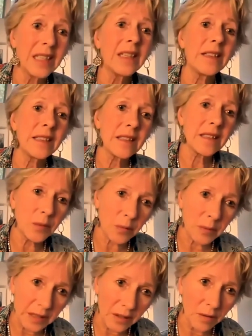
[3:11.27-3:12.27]
This is what
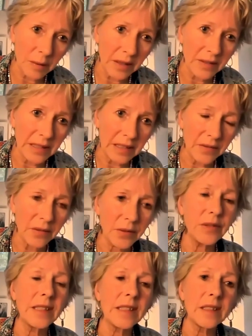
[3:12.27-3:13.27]
we know about these
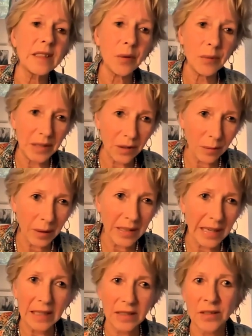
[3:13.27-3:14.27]
foods. This is what we know about
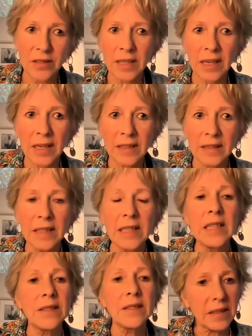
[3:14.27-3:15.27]
exercise.
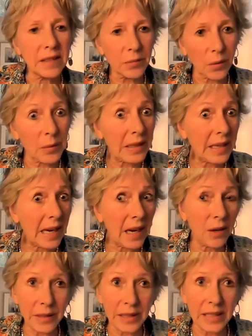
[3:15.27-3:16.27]
This is what we now
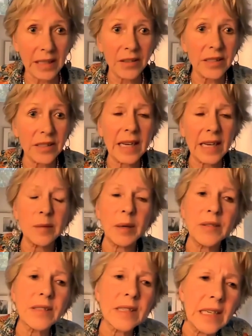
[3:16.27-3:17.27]
really understand
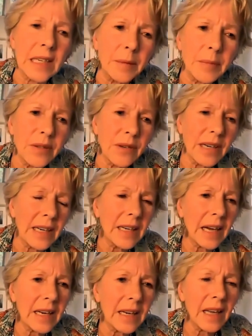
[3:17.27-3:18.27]
about sleep. So
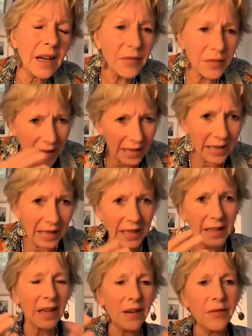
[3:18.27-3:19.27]
I love that. Like, I
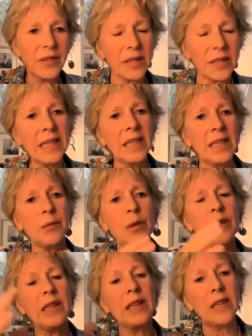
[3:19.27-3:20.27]
love that
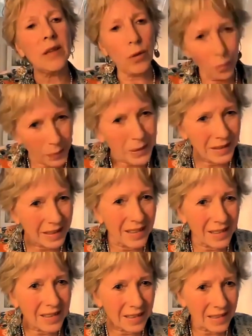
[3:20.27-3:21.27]
within an
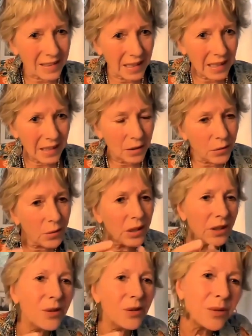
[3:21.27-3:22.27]
openness to say, who are
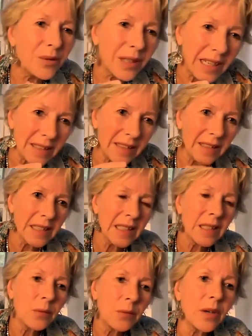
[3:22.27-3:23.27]
you and
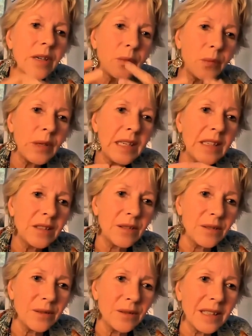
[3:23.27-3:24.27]
what can we
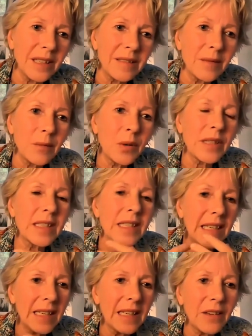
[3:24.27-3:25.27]
do and what's
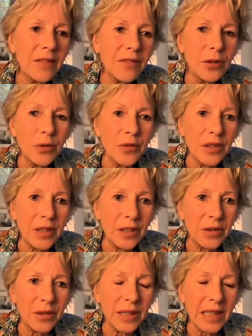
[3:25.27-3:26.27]
healing food for
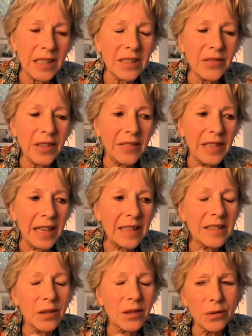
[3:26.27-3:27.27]
you? And I just found that
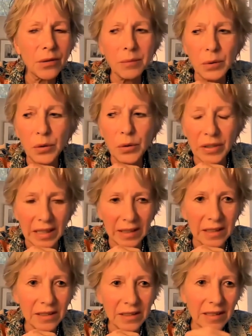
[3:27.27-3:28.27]
so moving,
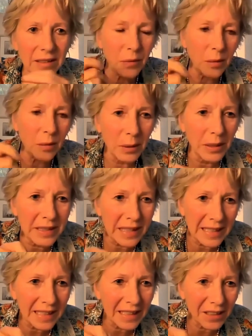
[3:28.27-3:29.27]
that this woman was
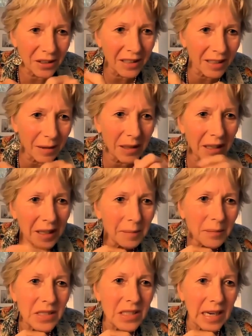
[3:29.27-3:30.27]
eating her little
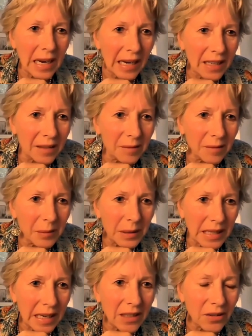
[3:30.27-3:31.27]
steak and
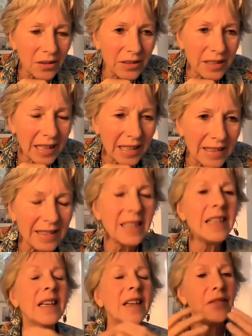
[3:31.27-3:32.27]
potatoes and
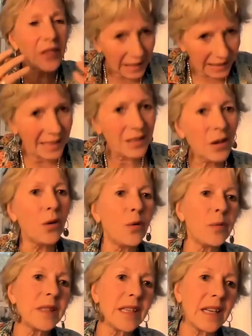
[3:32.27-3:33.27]
feeling at
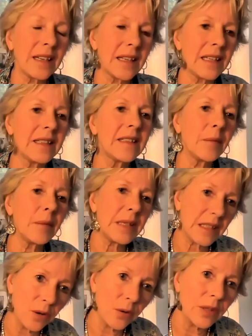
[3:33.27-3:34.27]
home suddenly. Somebody
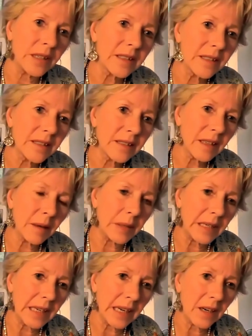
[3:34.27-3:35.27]
noticed,
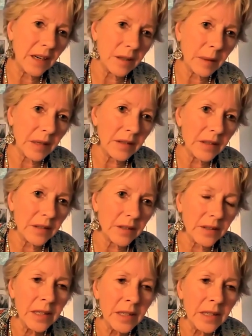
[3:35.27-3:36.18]
somebody cared about her.